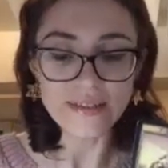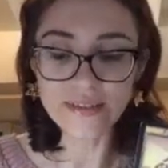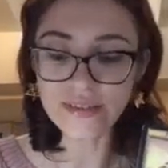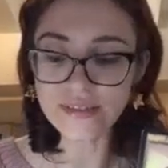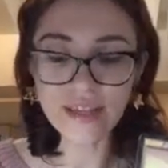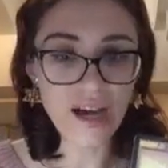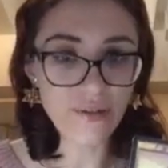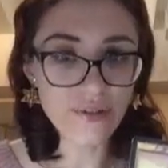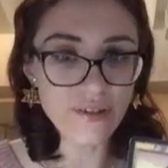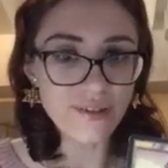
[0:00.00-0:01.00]

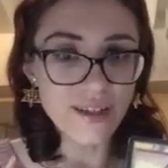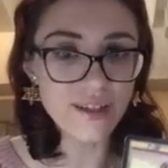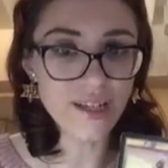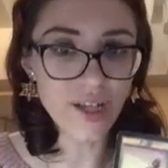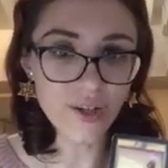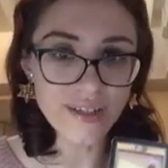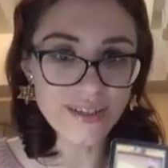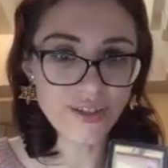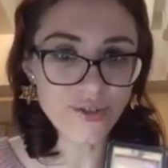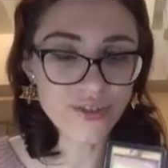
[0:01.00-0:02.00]
discovering,
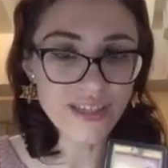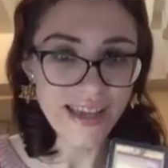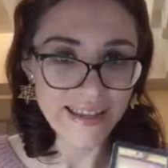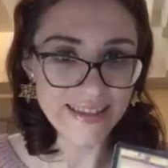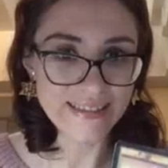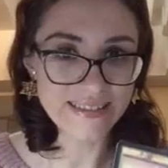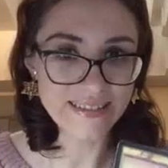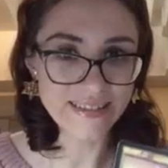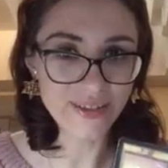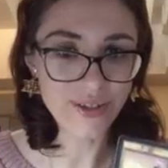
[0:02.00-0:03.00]
unlocking your
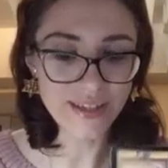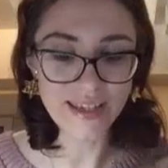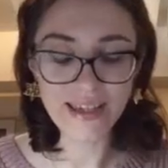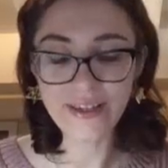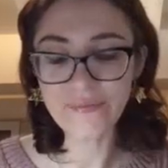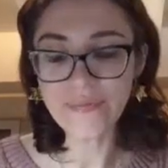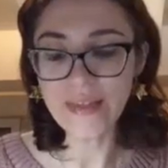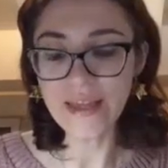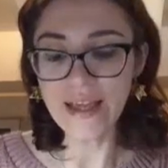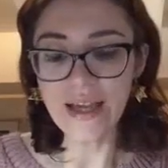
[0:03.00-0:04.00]
talent, okay?
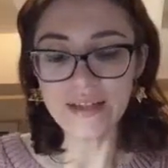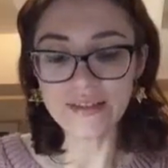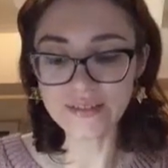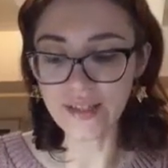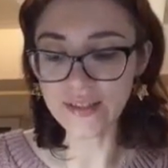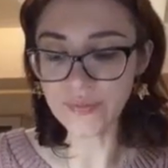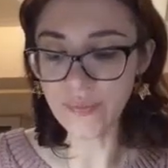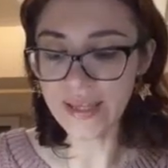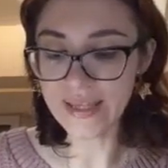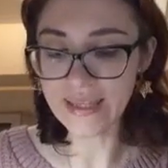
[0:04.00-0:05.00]
Start
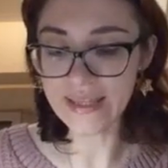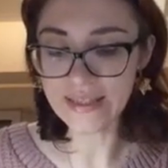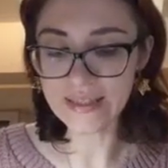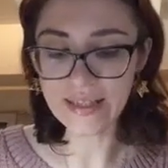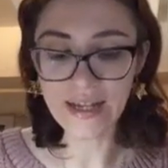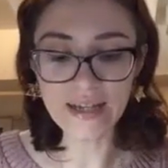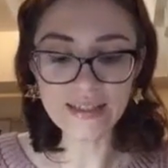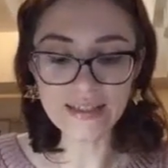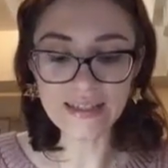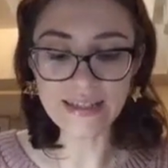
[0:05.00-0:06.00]
making a
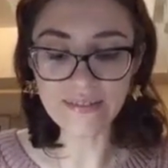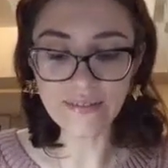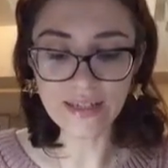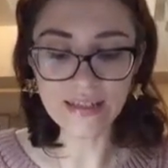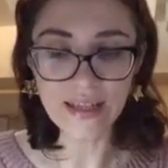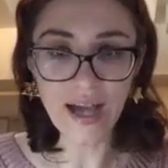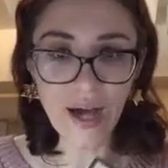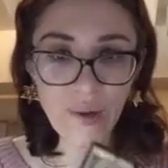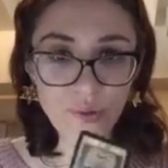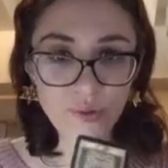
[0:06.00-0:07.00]
living
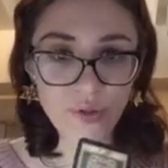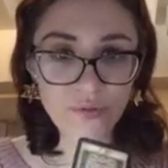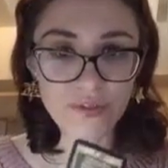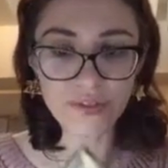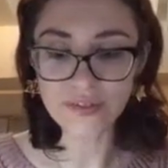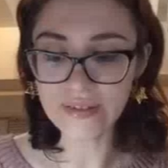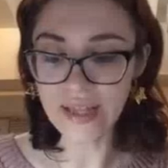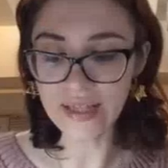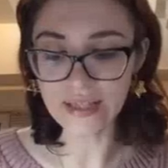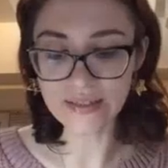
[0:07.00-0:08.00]
out of this
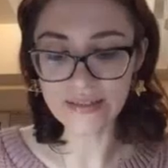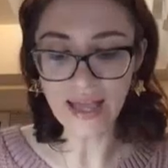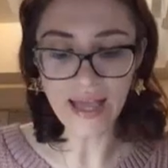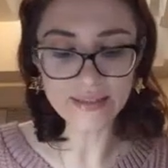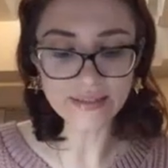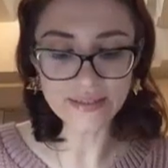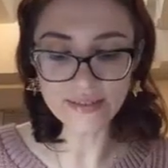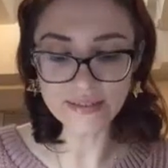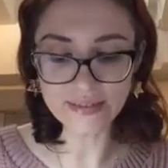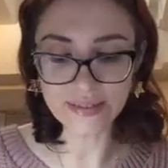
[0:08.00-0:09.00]
talent. And
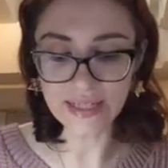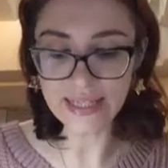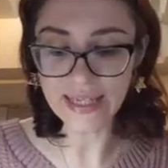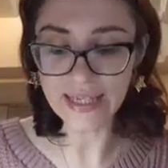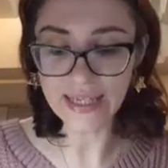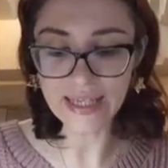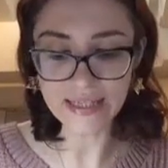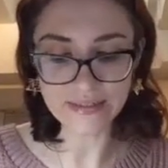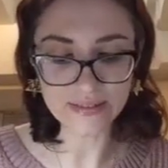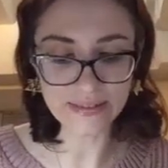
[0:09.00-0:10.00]
these three
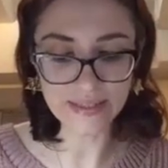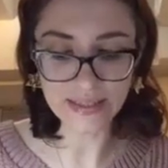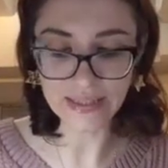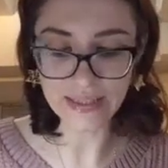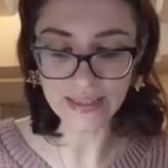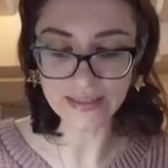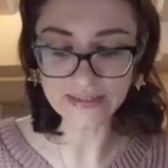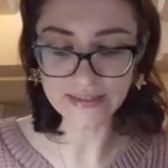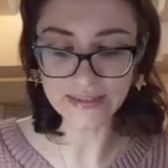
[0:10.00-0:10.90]
kings here, it's